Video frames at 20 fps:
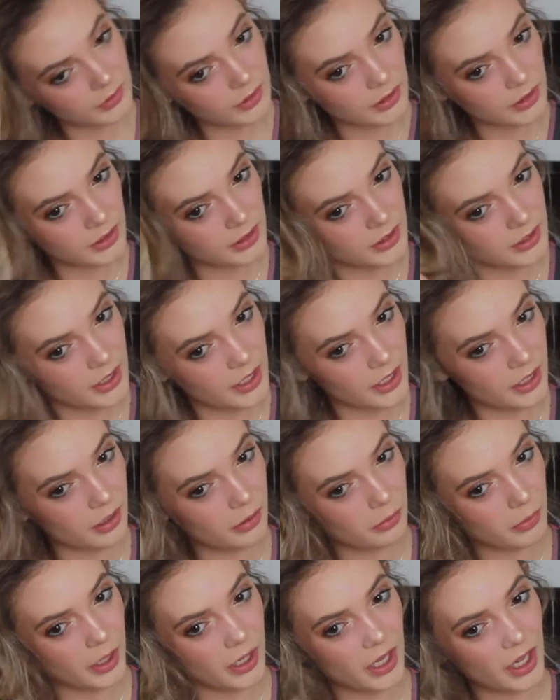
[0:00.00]
is taking
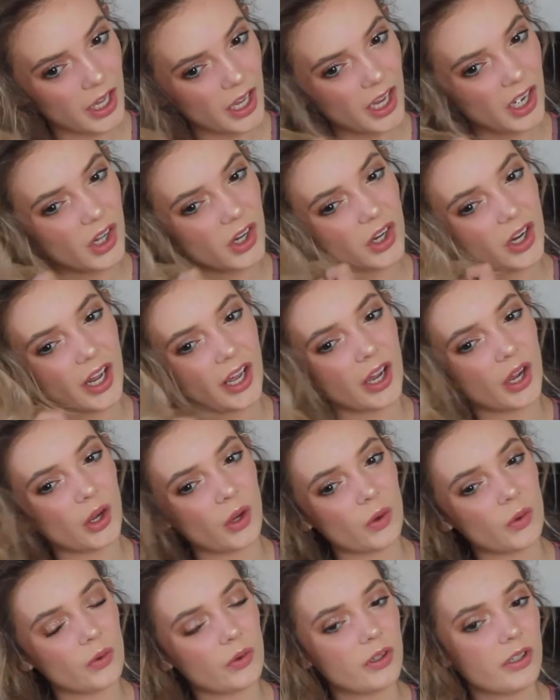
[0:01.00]
my hair
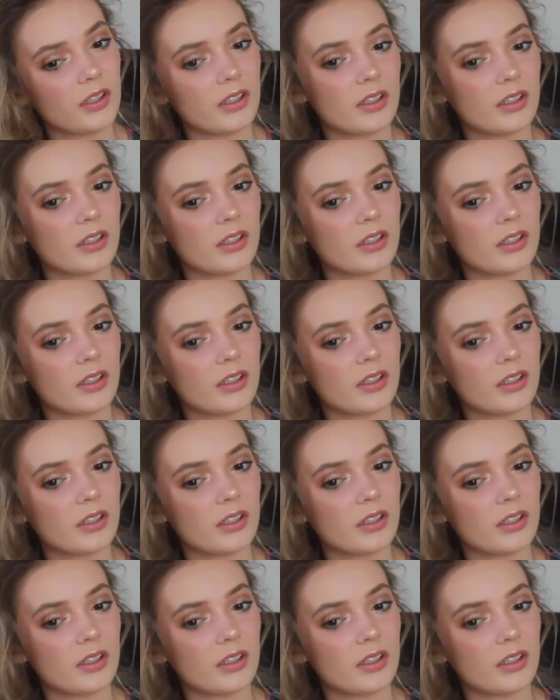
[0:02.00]
down.